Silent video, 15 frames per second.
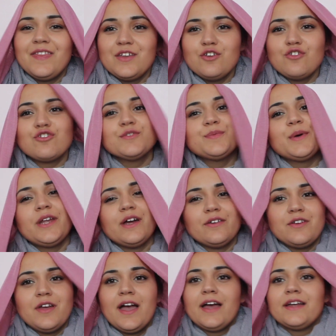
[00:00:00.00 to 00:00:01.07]
and then you just put it
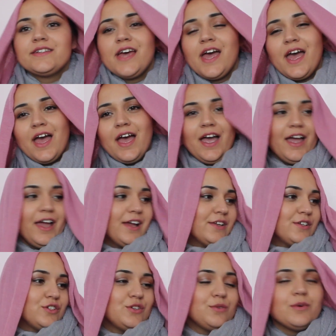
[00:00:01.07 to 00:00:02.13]
on your head,
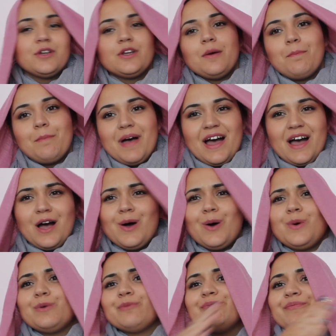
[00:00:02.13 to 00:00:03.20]
and you want
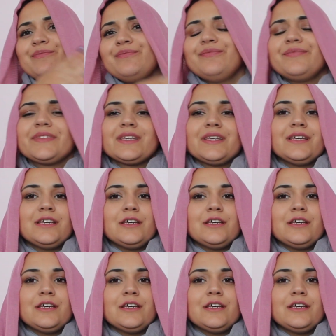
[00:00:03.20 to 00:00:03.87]
about hmm,